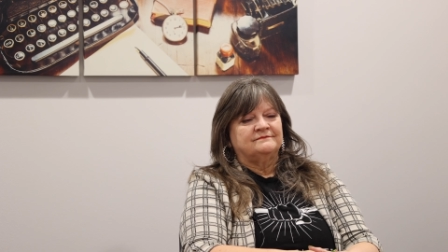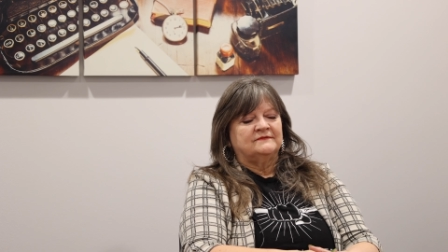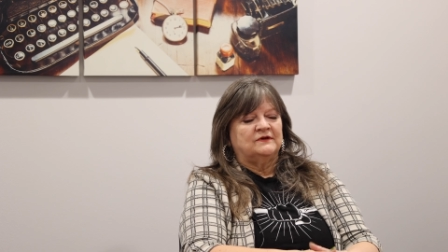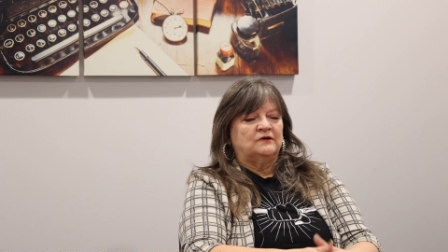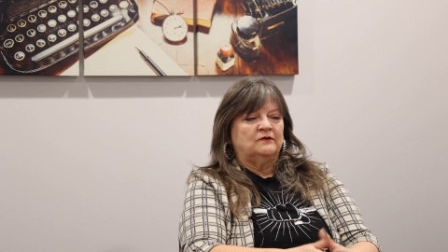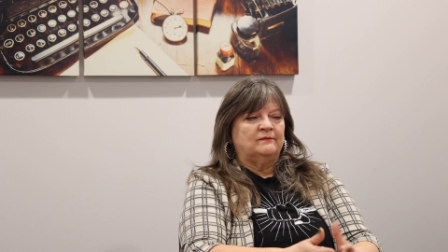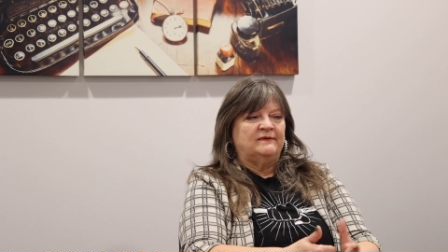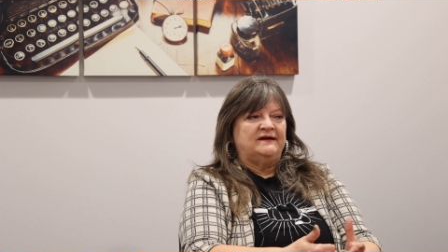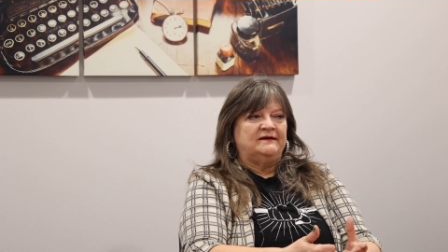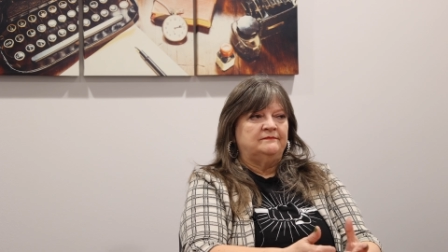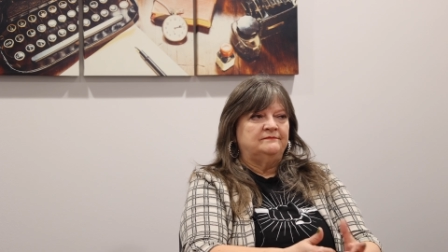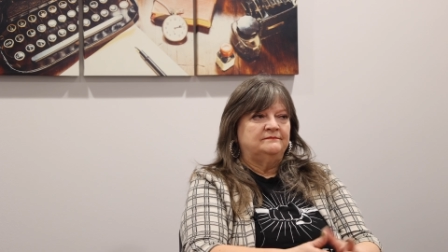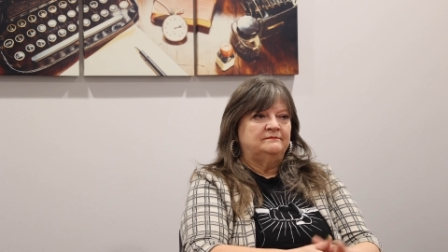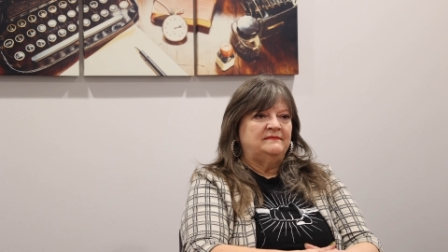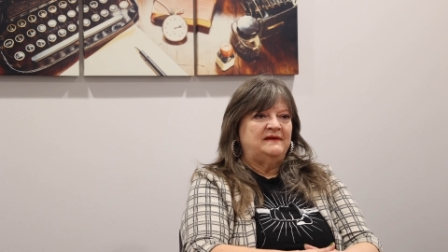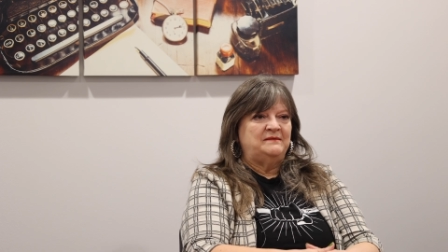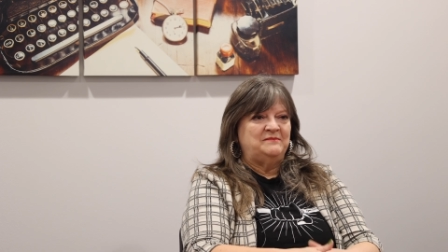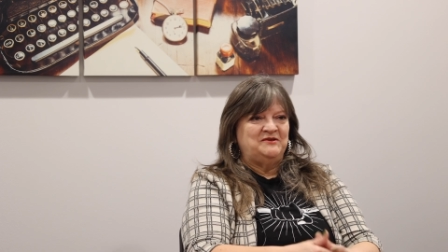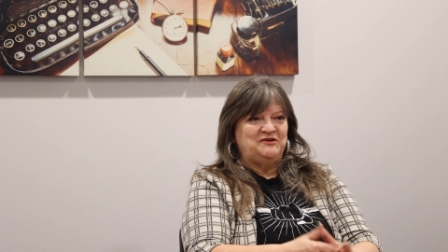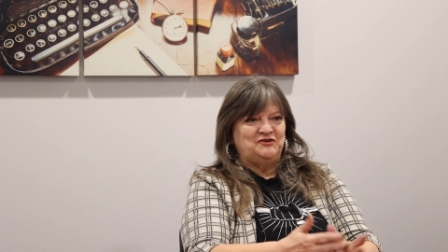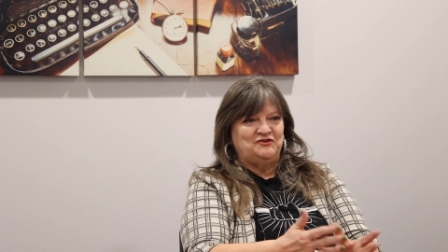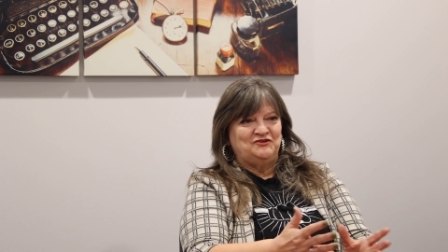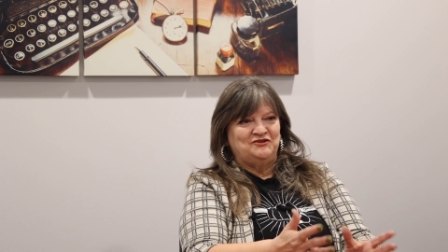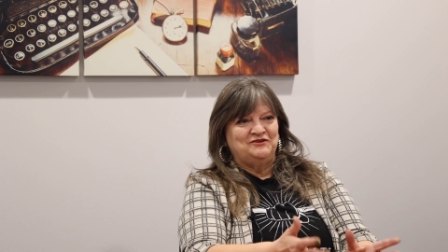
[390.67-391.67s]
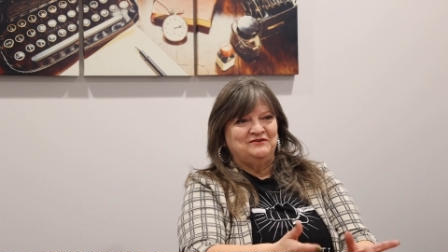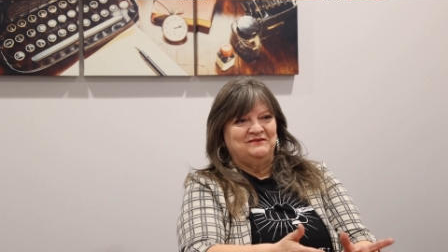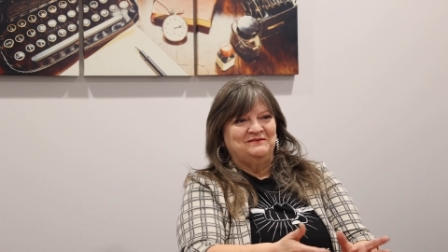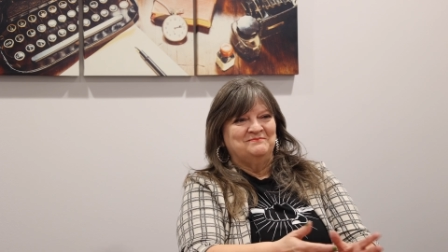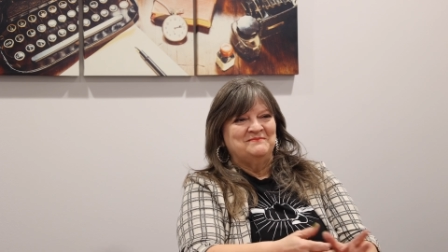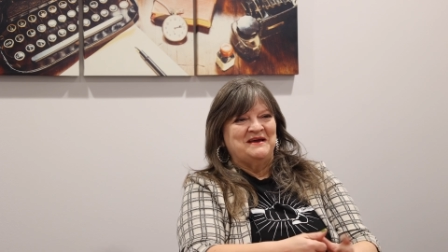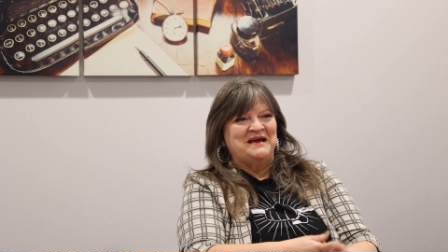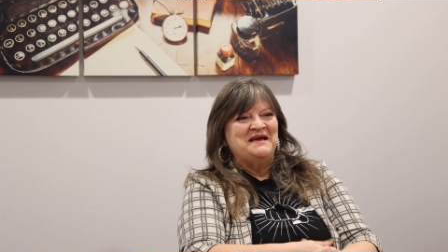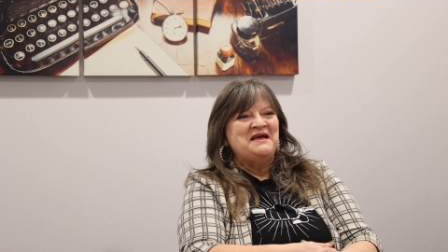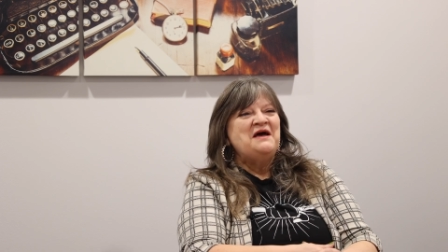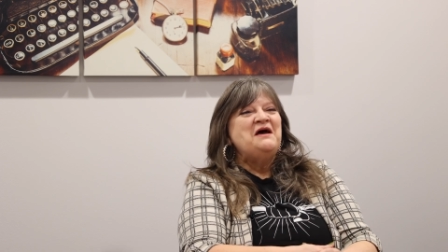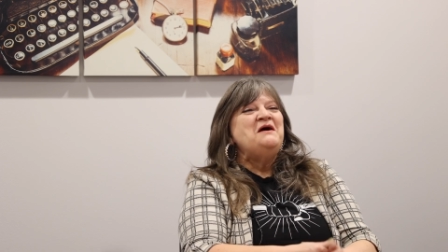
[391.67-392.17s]
or well, maybe
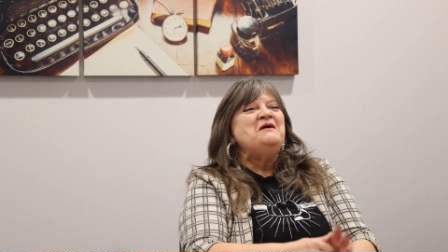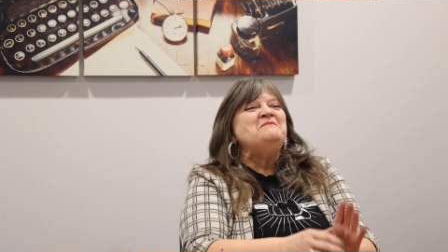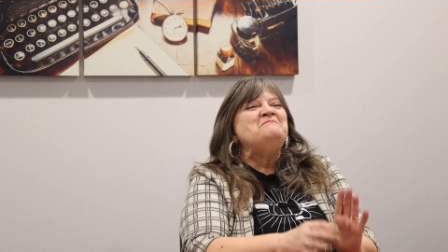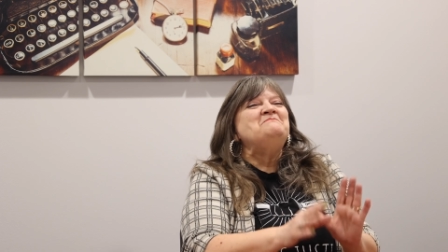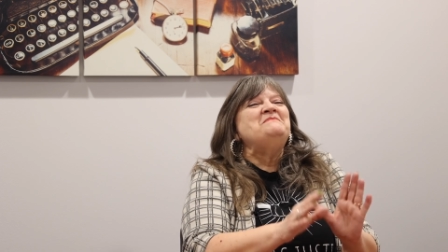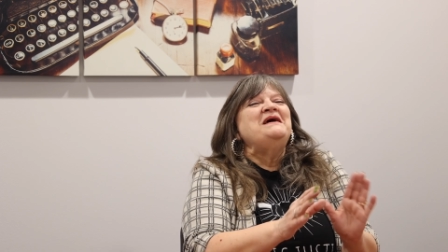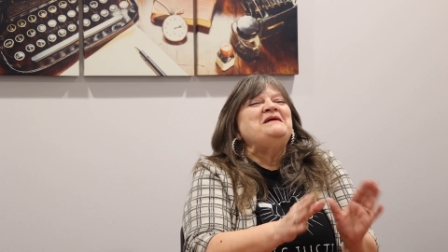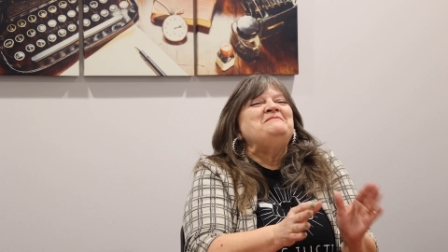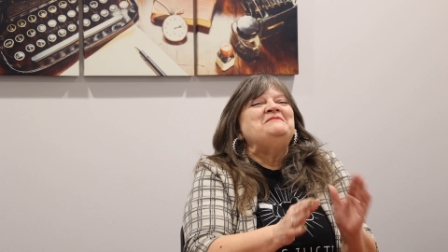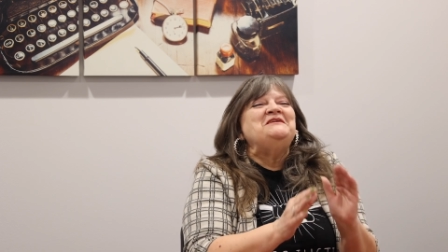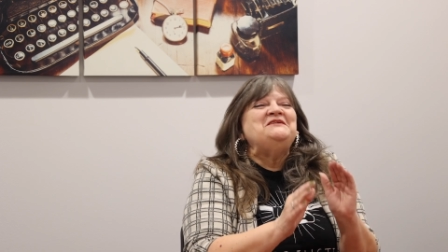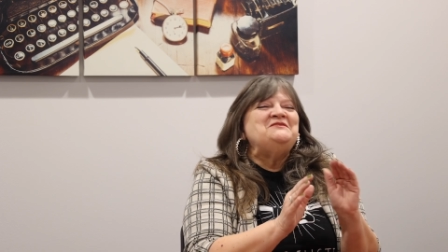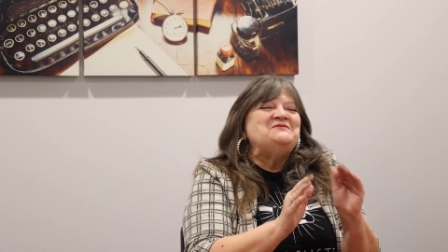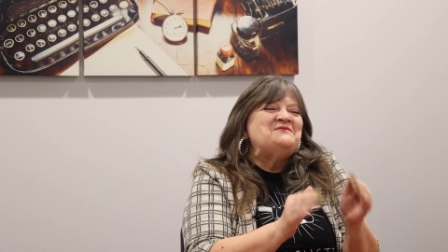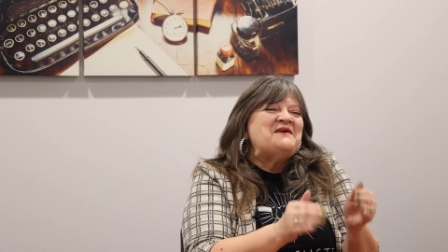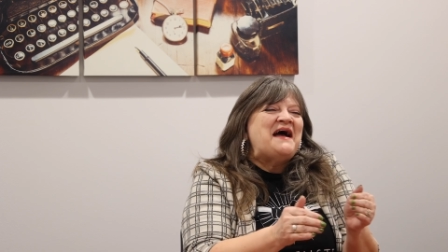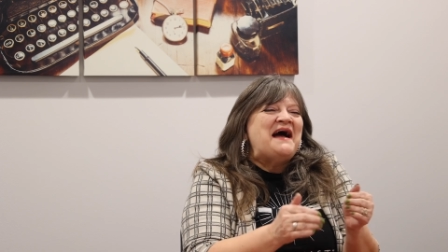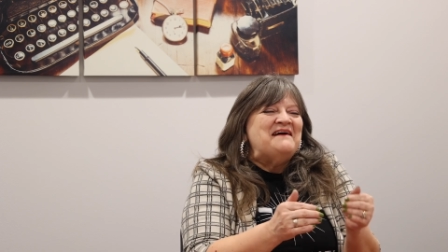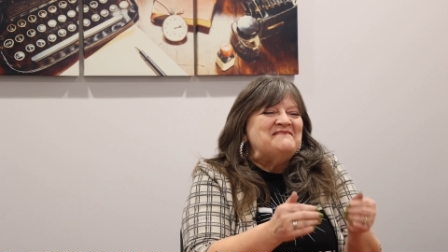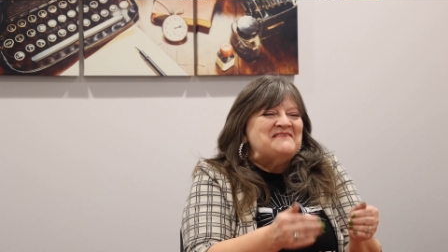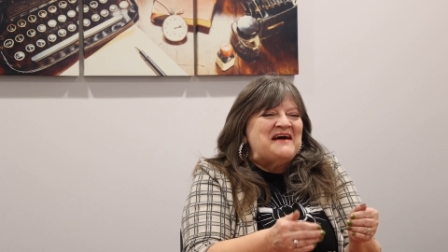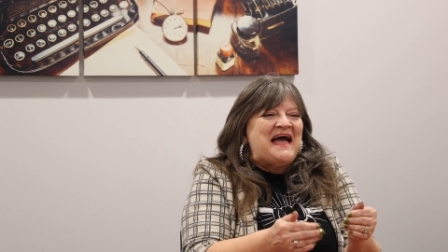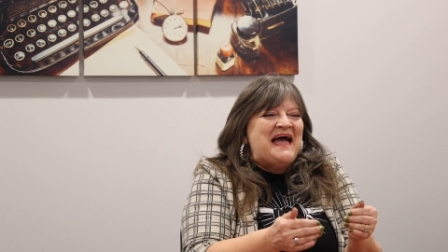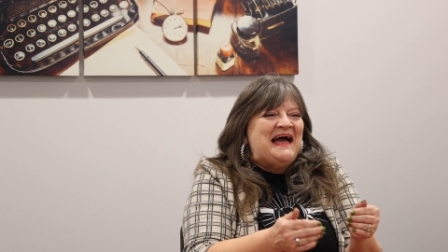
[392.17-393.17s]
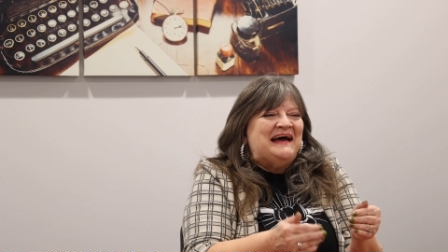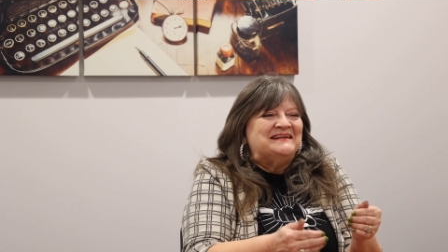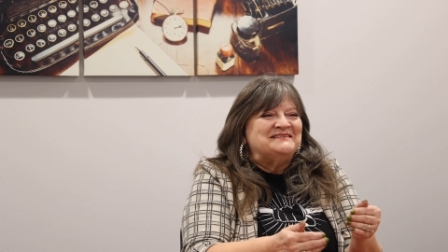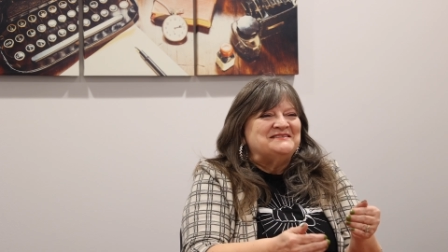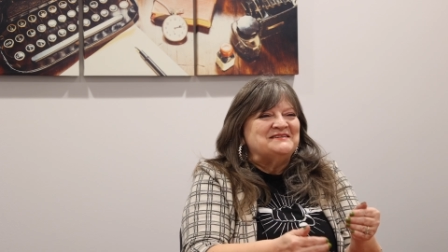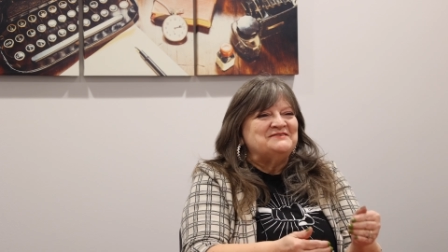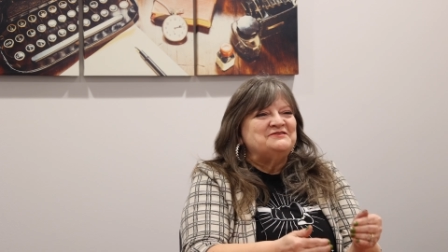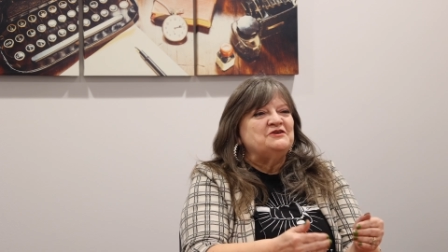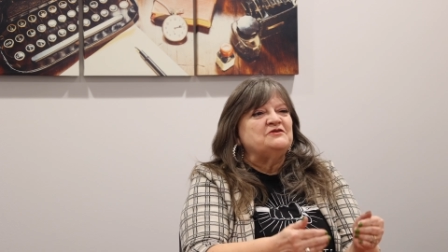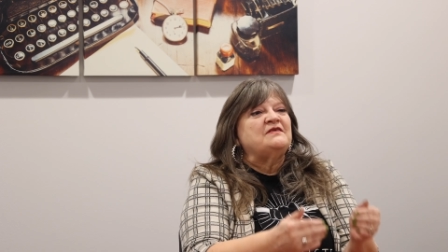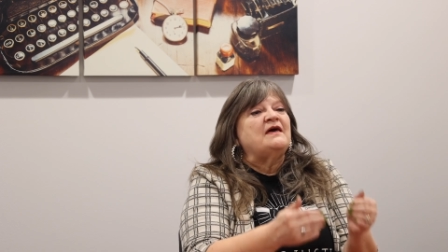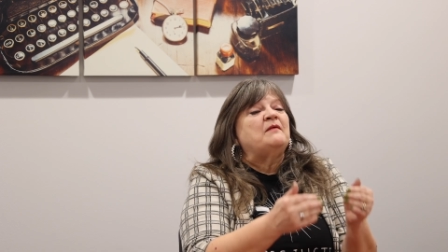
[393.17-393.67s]
you haven't had
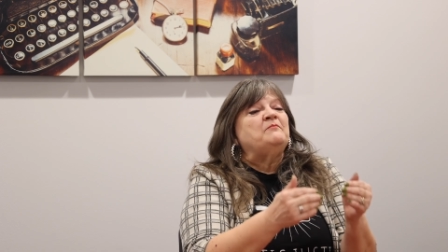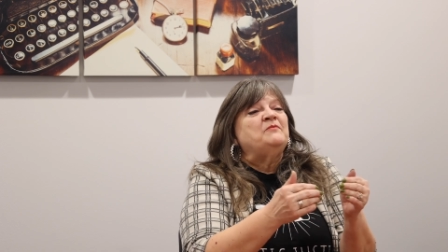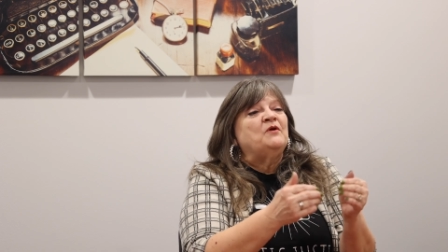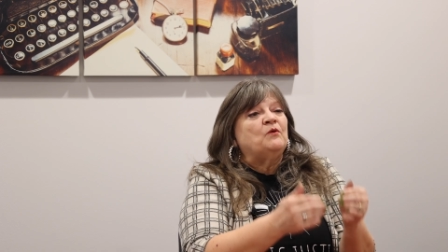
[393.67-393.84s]
to do that,